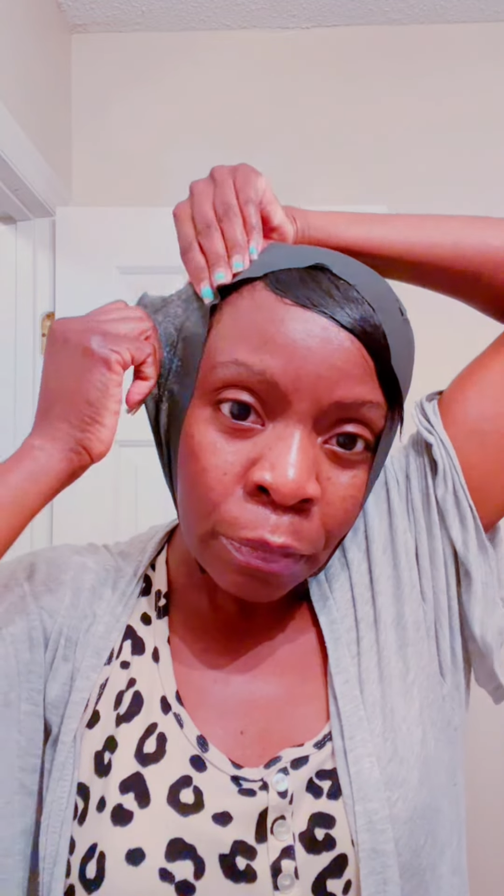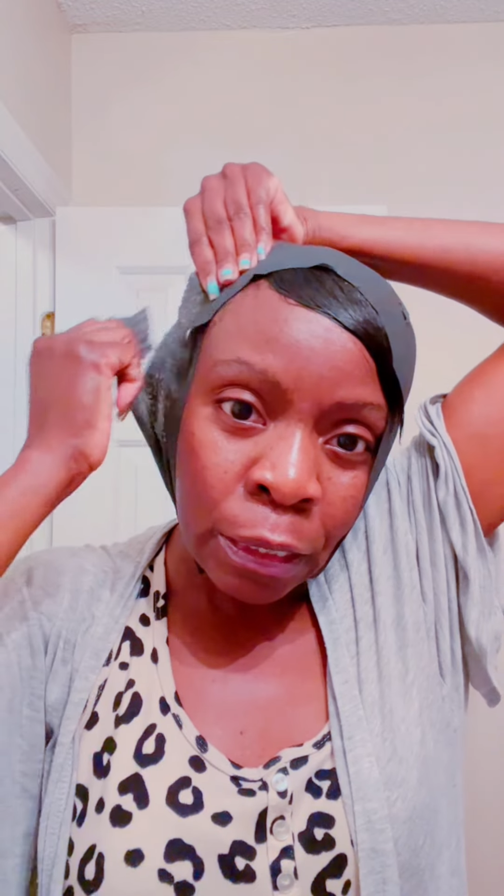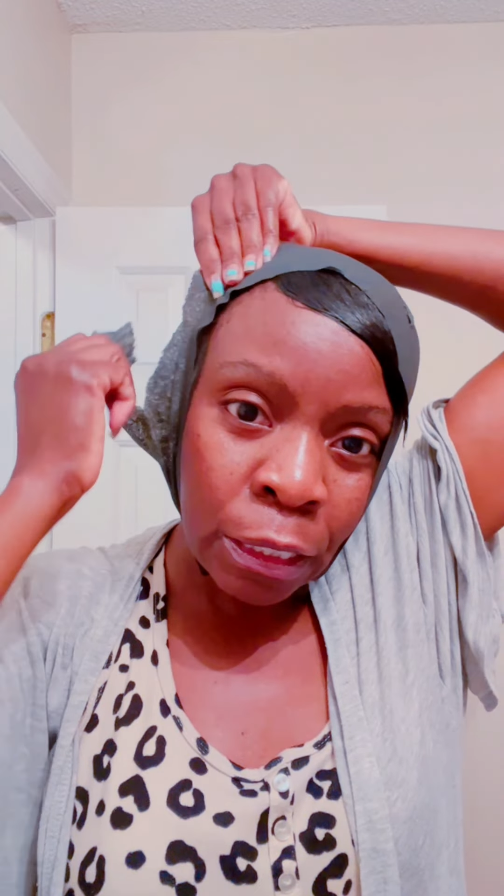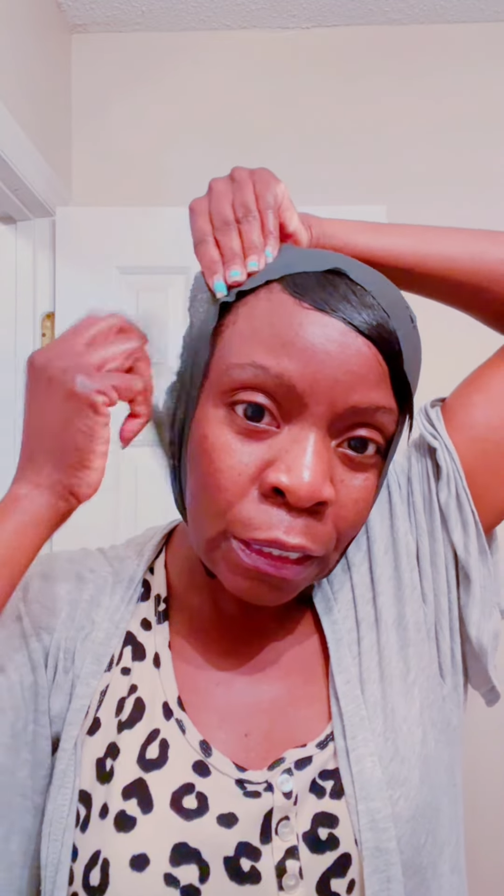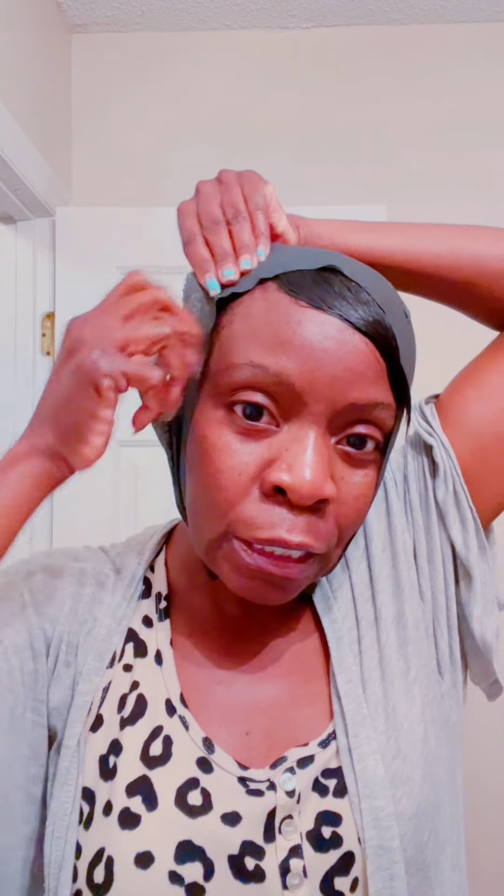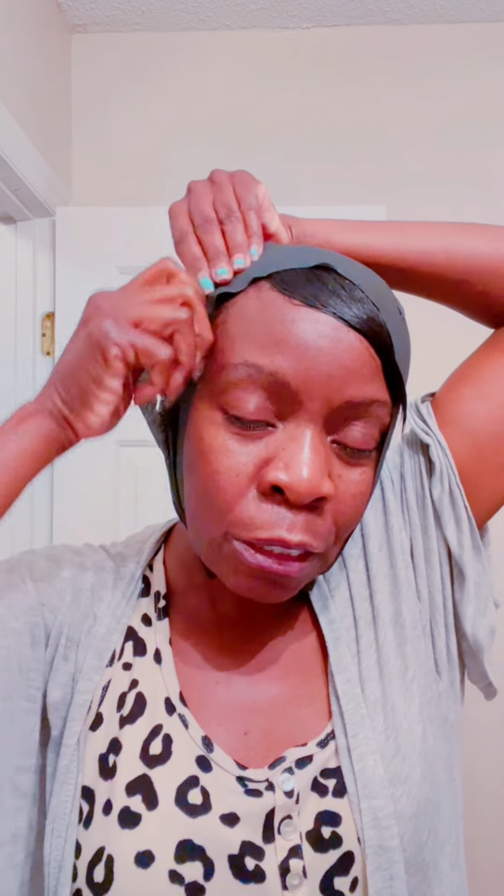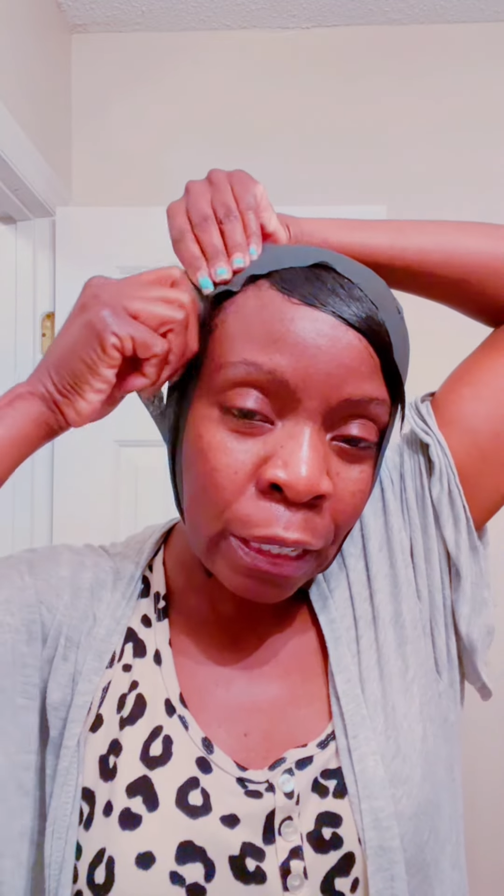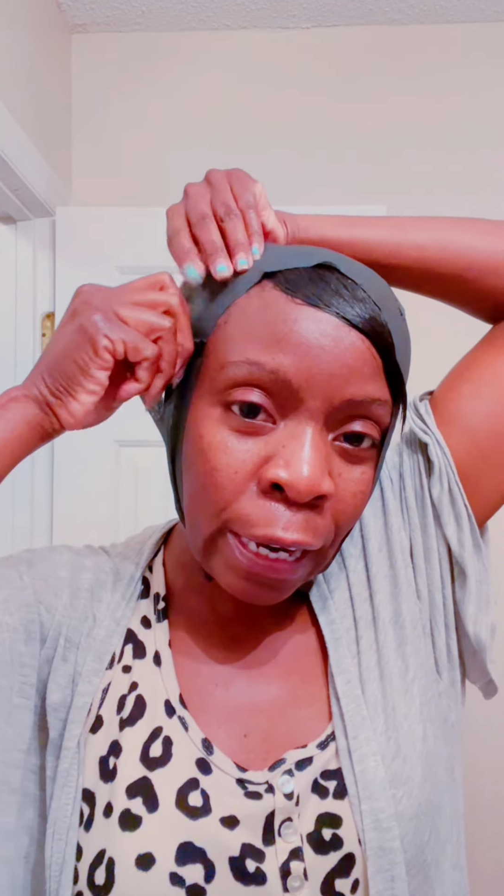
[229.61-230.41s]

this